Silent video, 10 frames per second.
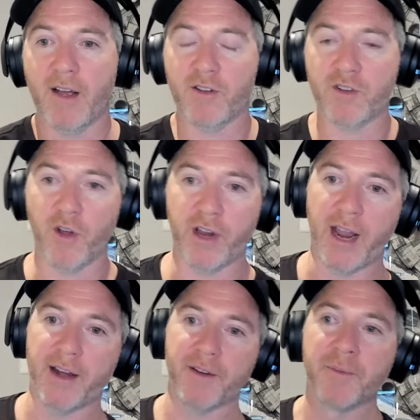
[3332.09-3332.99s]
it's going,
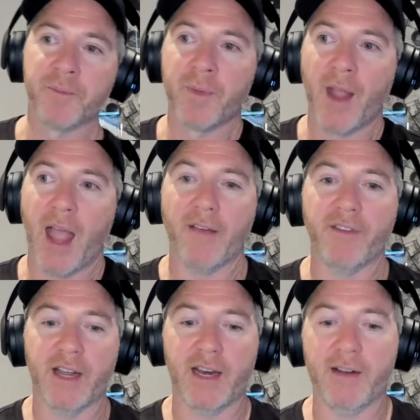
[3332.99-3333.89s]
and
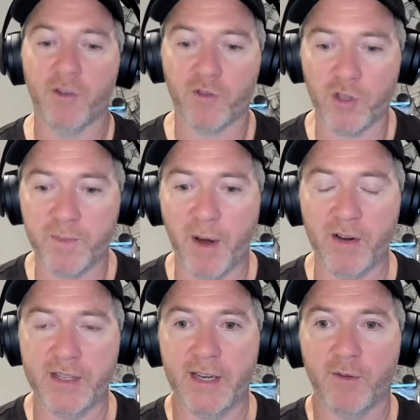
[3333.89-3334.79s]
having a level of
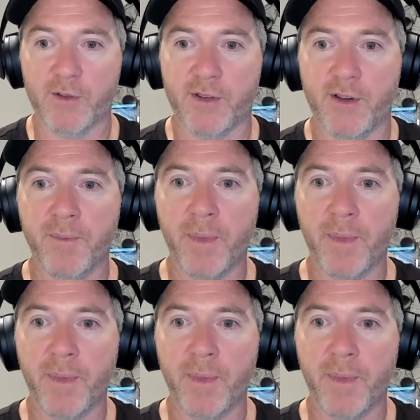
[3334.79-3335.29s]
transparency, and also